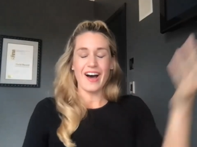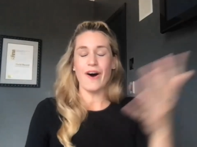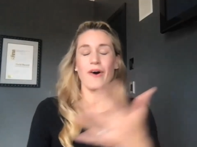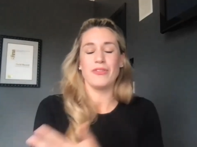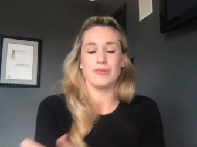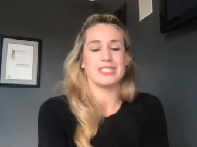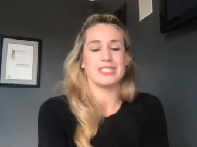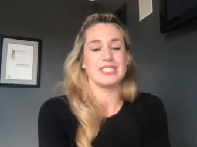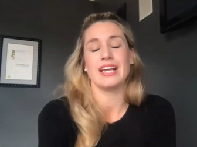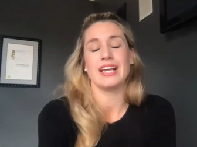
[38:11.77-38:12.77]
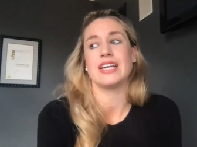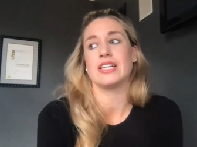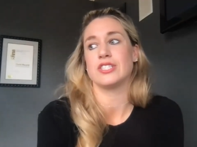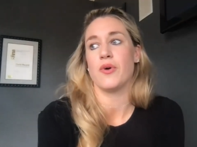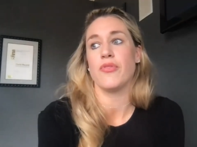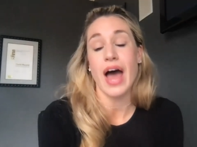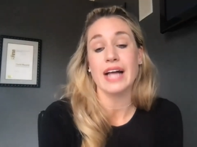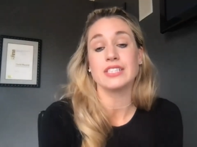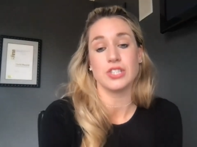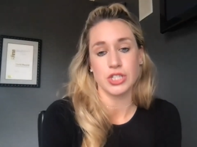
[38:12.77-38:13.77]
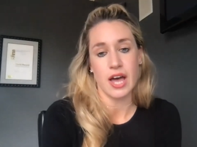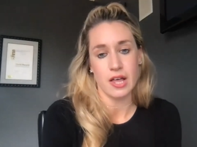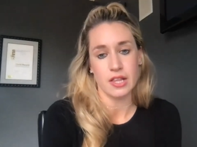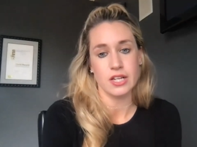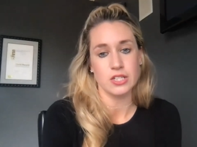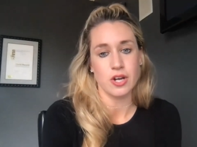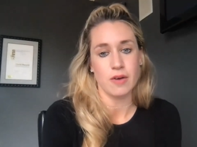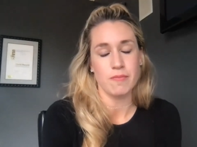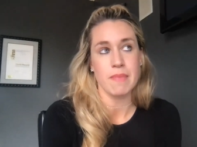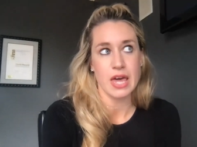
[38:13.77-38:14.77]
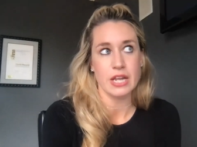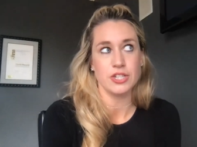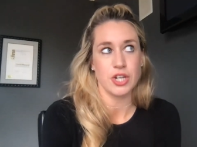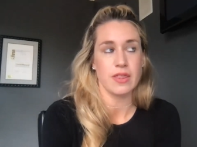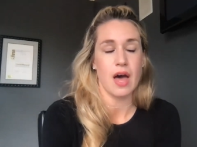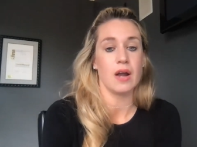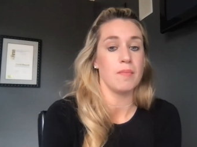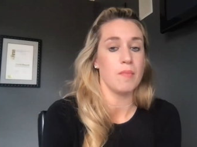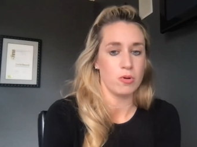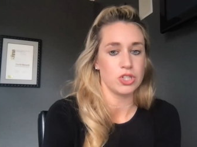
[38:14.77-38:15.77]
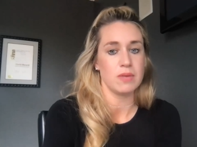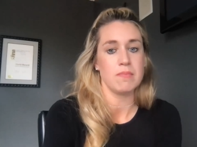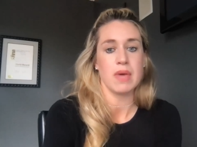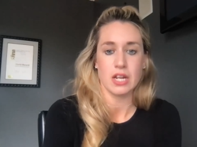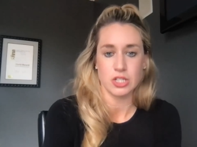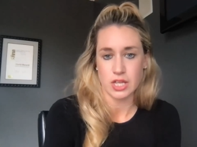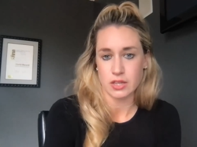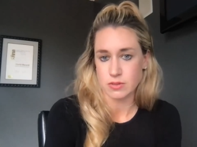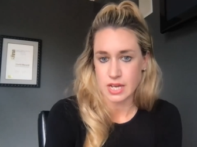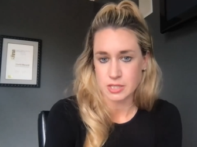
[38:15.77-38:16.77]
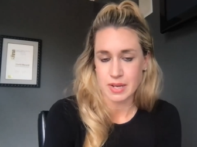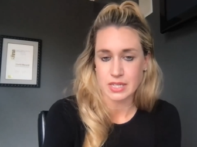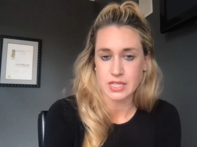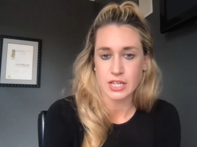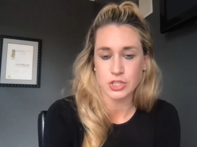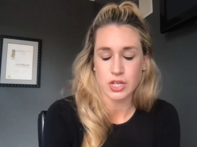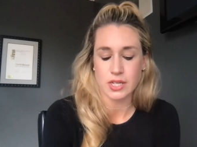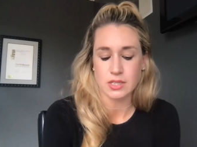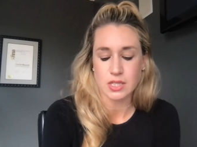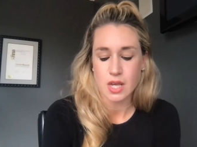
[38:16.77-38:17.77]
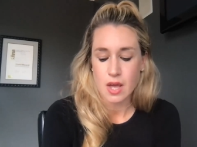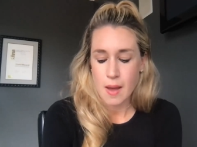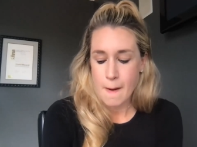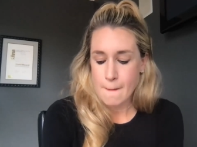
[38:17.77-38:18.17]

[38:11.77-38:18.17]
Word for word: all those things and so that's the challenge of managing that emotion managing those expectations